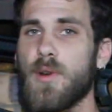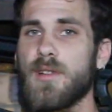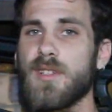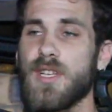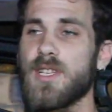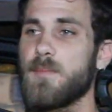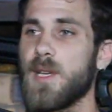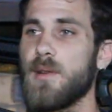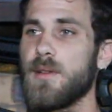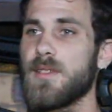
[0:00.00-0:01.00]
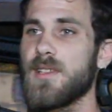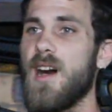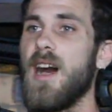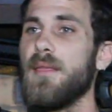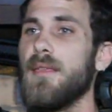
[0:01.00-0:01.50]
on, just because
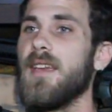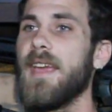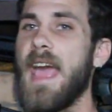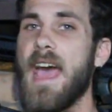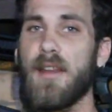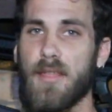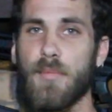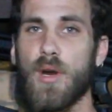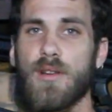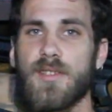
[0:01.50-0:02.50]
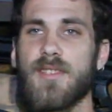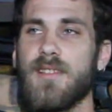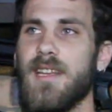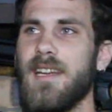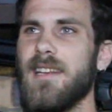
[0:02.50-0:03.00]
I think out of the box
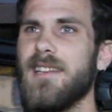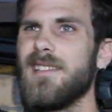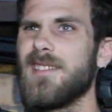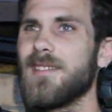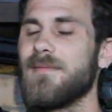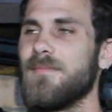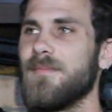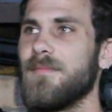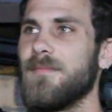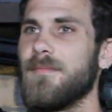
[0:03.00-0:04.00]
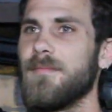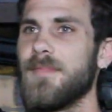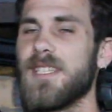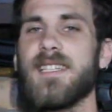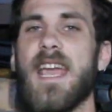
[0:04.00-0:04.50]
it is
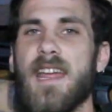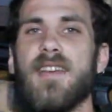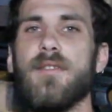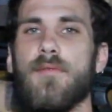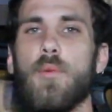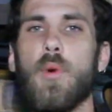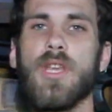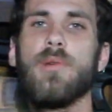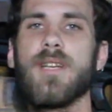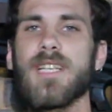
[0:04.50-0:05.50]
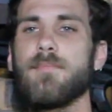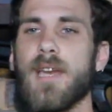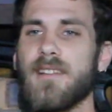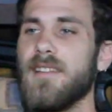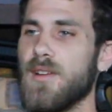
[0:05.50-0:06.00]
standard for what you would
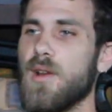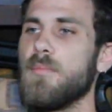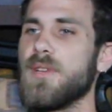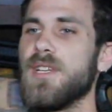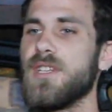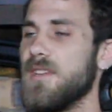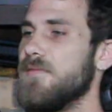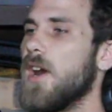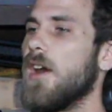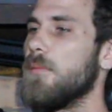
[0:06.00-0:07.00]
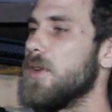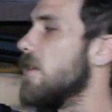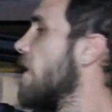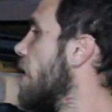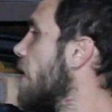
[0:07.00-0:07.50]
expect in a competition environment.
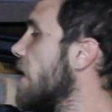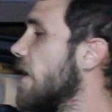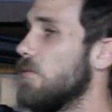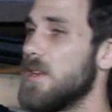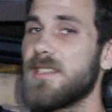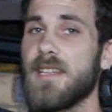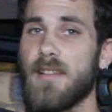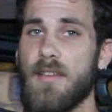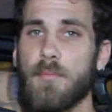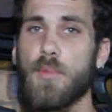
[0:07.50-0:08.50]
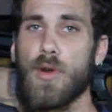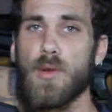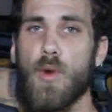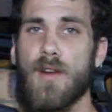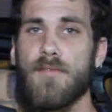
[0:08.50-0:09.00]
It runs the
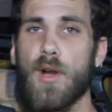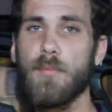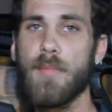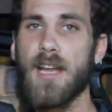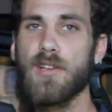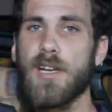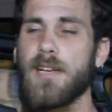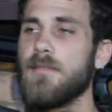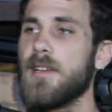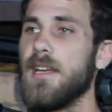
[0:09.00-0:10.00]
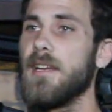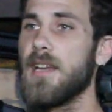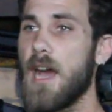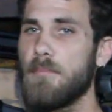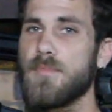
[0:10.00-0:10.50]
11.1 volt battery. It
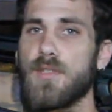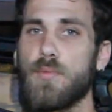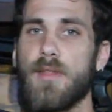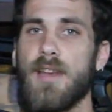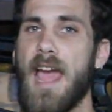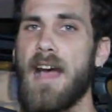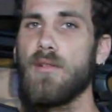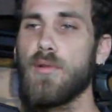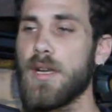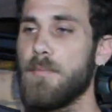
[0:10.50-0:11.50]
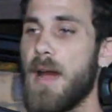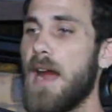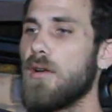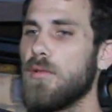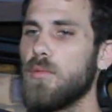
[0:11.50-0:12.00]
comes with an alloy
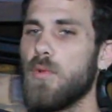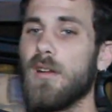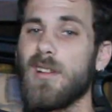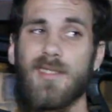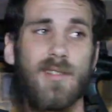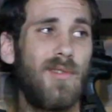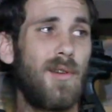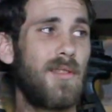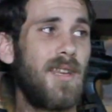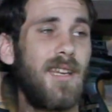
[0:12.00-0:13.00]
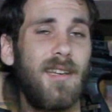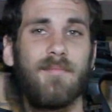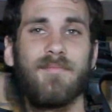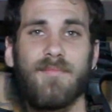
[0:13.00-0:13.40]
barrel, whereas a lot of the